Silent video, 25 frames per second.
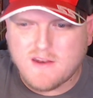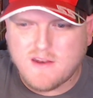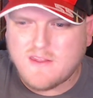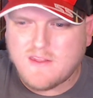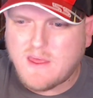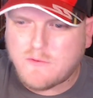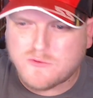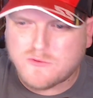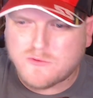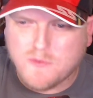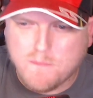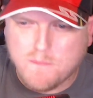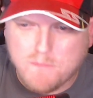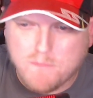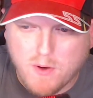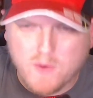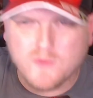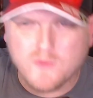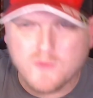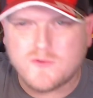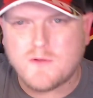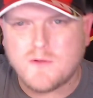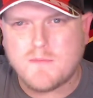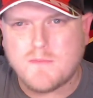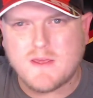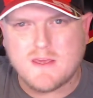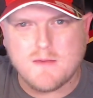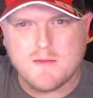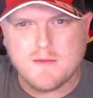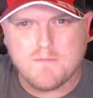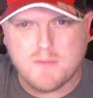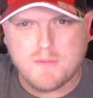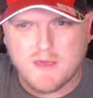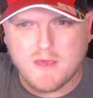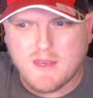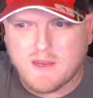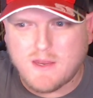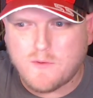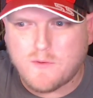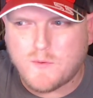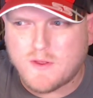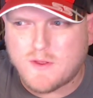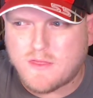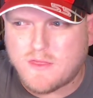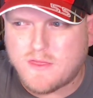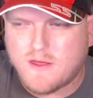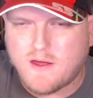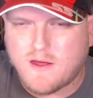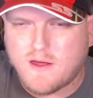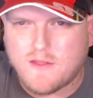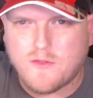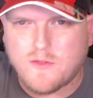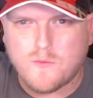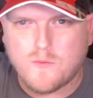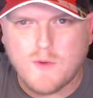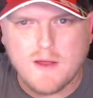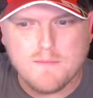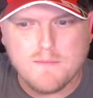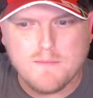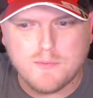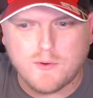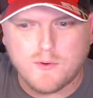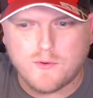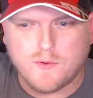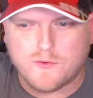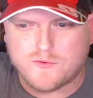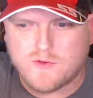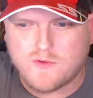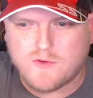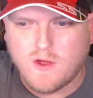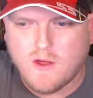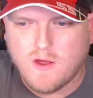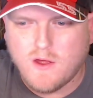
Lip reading: and they were supposed to be competing with the Red Bulls,